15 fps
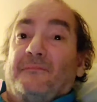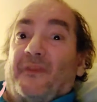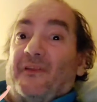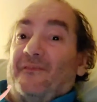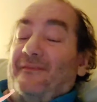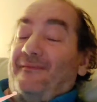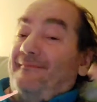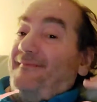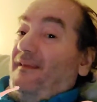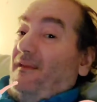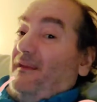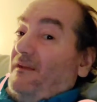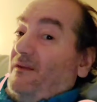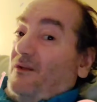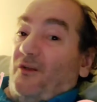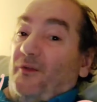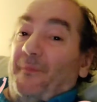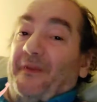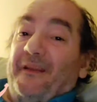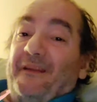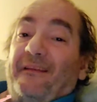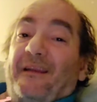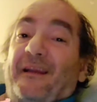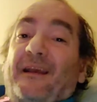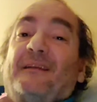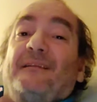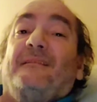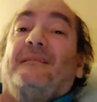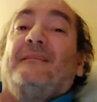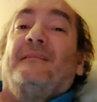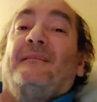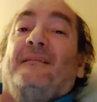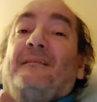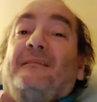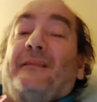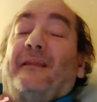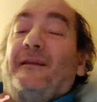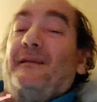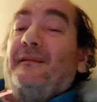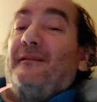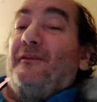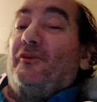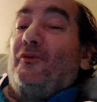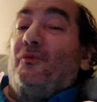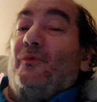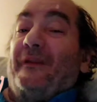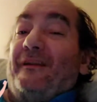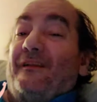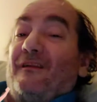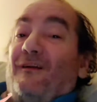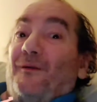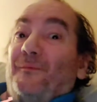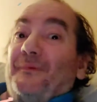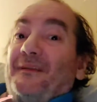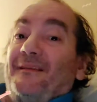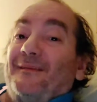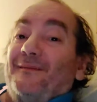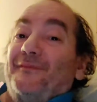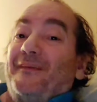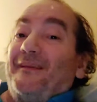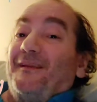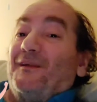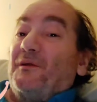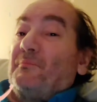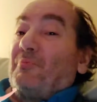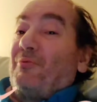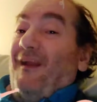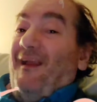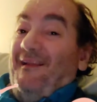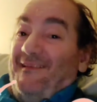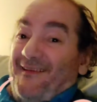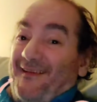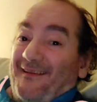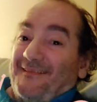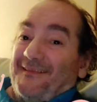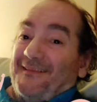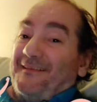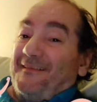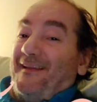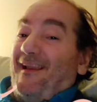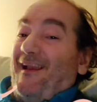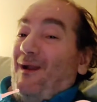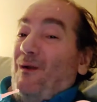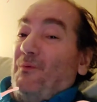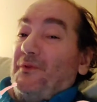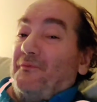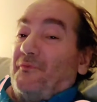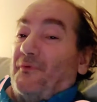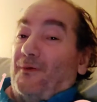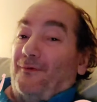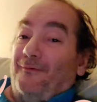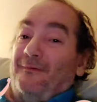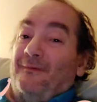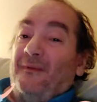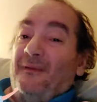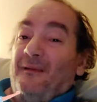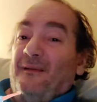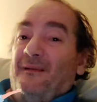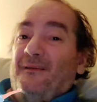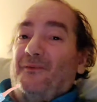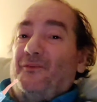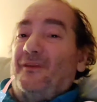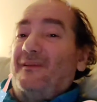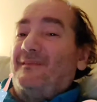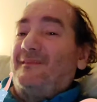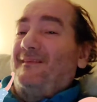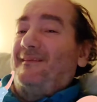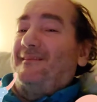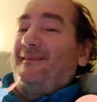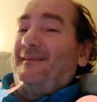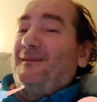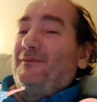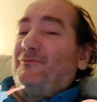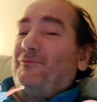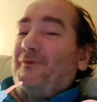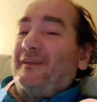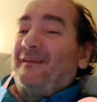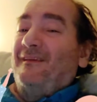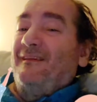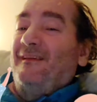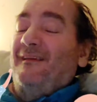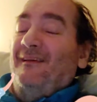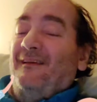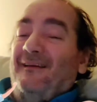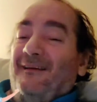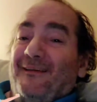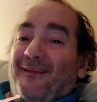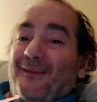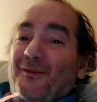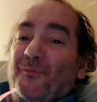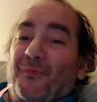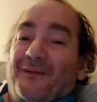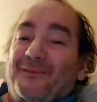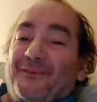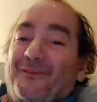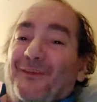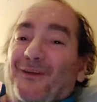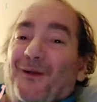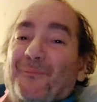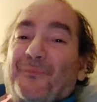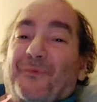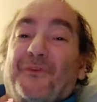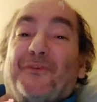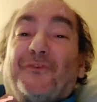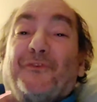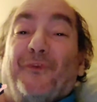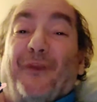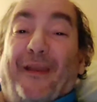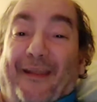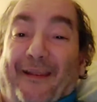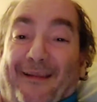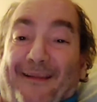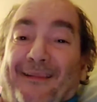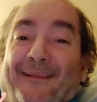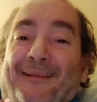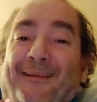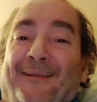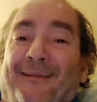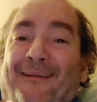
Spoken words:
It could mean that. We could all be living in a process to see how we vote, just to see if we can muster up the strength